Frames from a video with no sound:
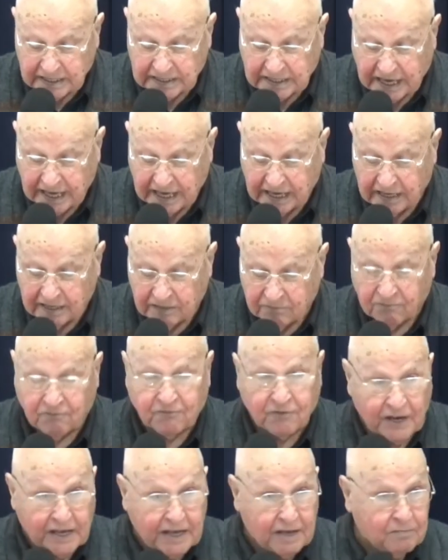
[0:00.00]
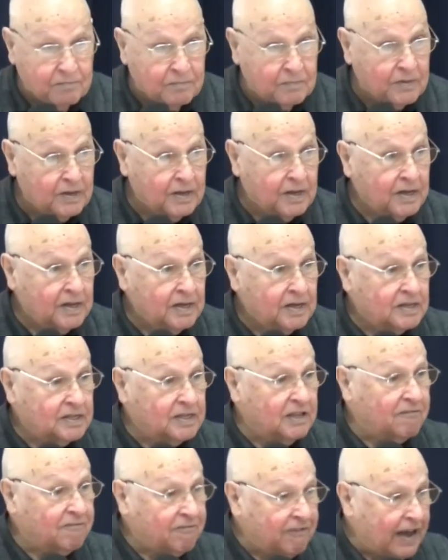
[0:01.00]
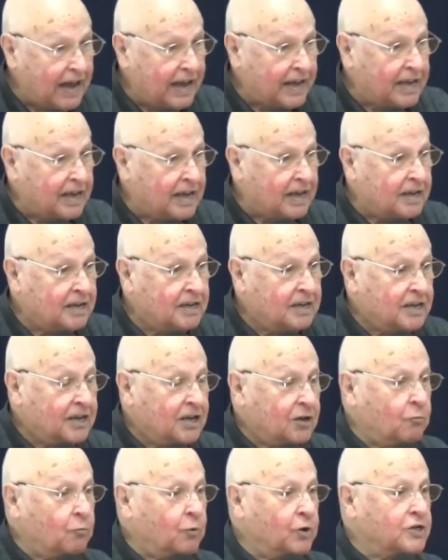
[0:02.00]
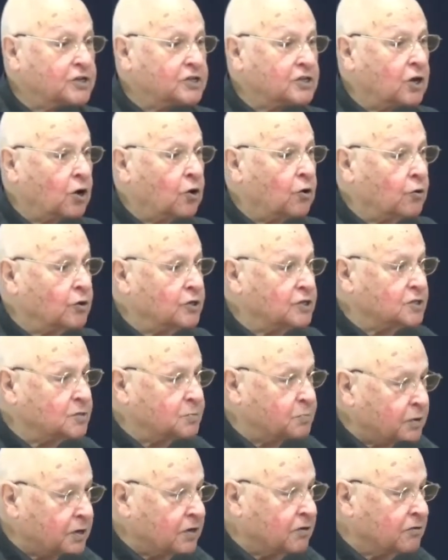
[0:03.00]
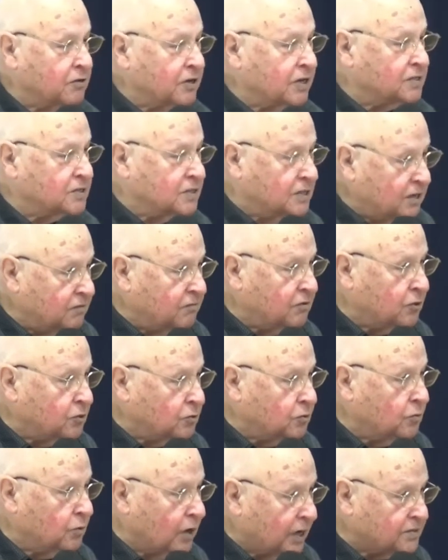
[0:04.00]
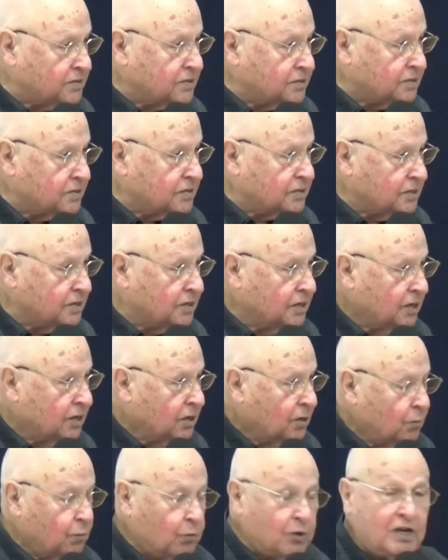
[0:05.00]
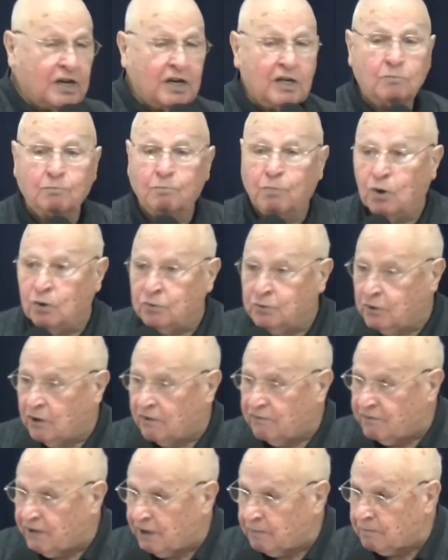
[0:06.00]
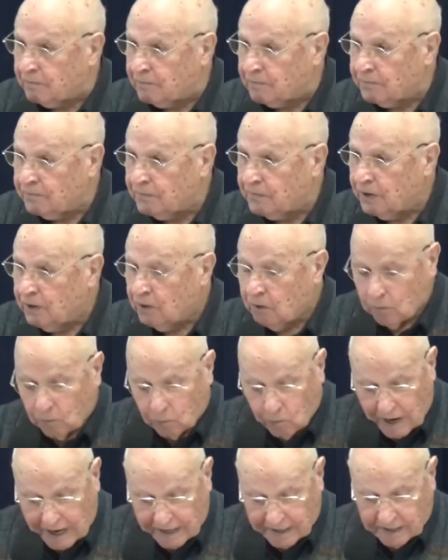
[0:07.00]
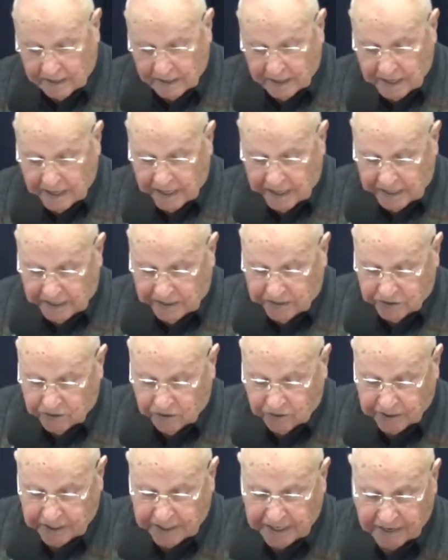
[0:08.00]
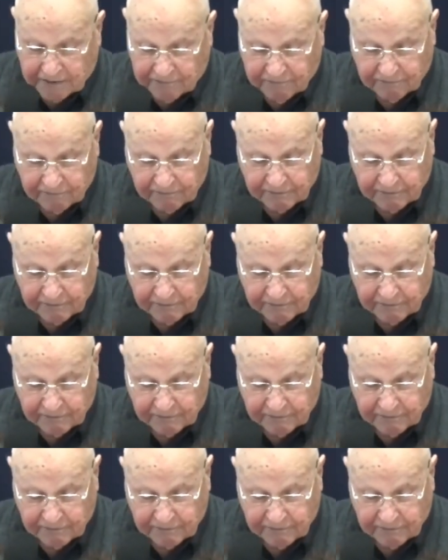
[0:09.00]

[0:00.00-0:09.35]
can flame the fire in which the Holy Spirit has given to us. We need both of them. One is not enough.